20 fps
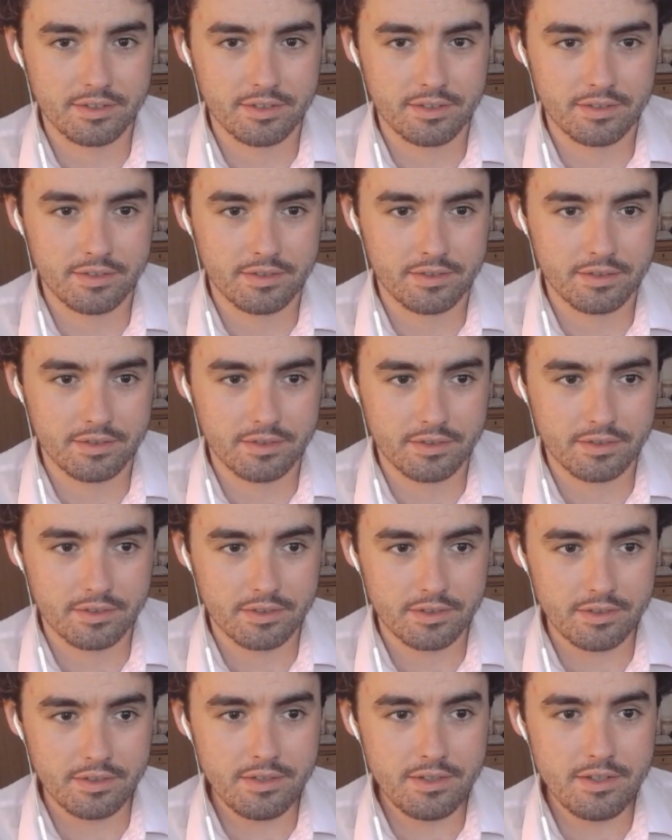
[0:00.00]

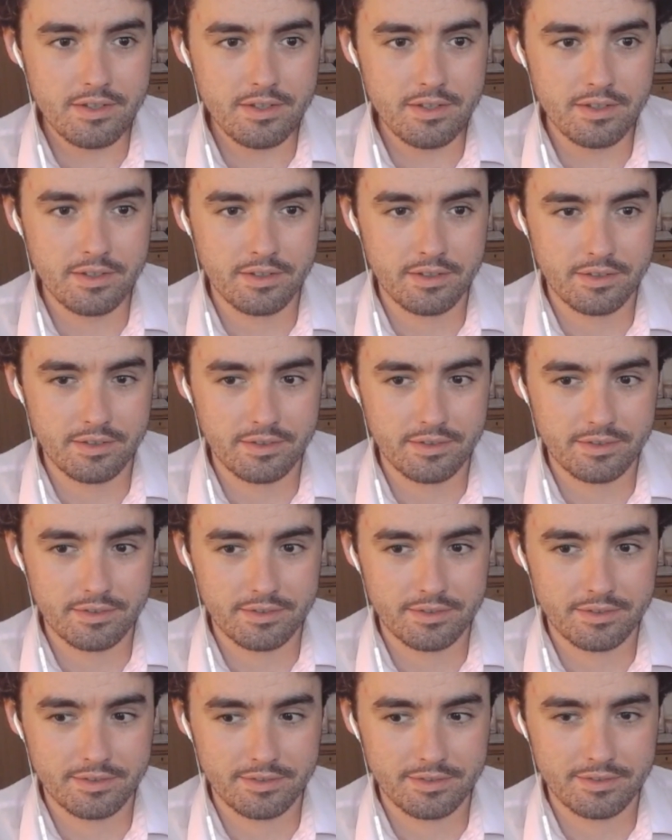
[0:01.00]

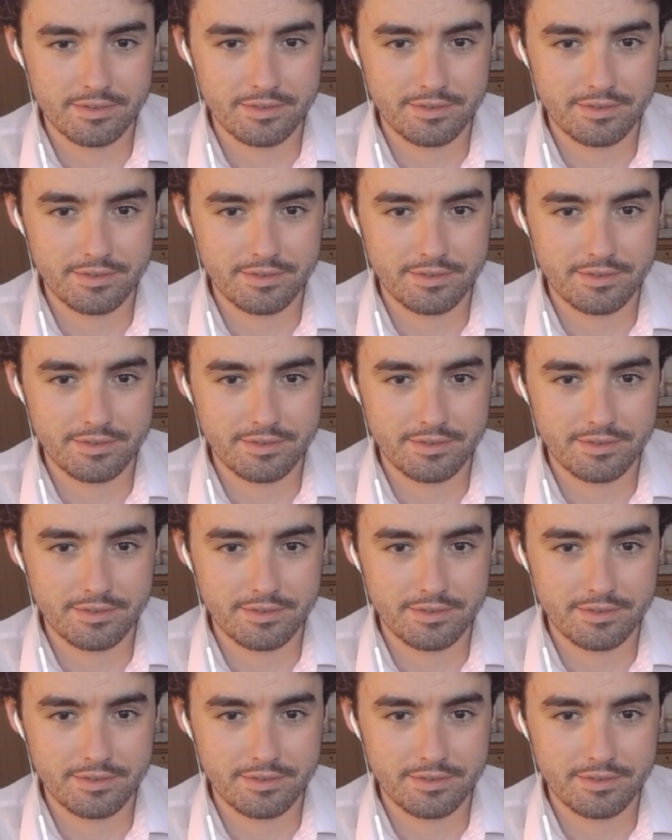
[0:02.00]
(silent)